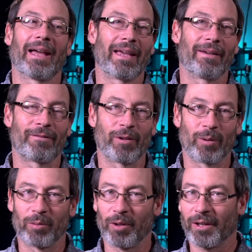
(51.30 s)
If
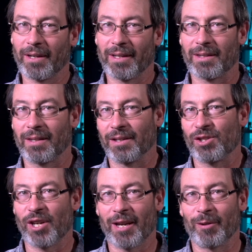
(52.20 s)
you look at the
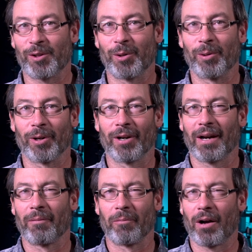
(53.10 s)
channel
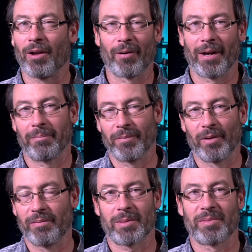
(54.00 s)
tour, although I've
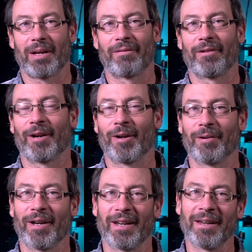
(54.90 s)
moved some stuff around
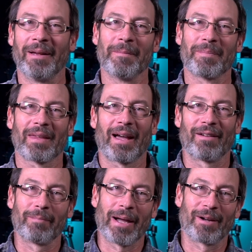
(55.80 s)
already,
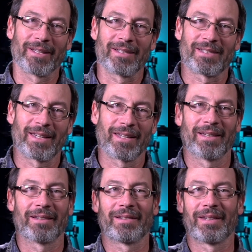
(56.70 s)
I've mounted
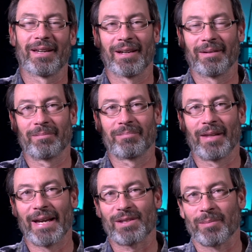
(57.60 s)
the
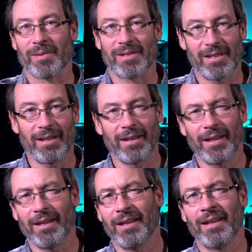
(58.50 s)
lights from the
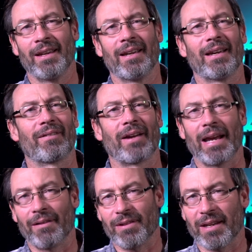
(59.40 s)
ceiling. I've
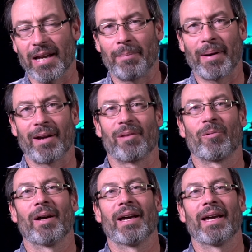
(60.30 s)
got everything up out of the
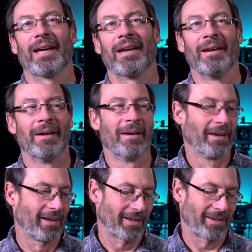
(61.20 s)
way.
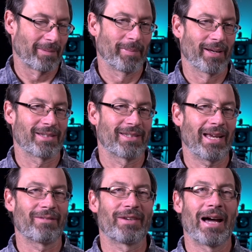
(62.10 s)
But
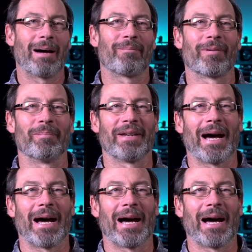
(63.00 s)
Dave Knop from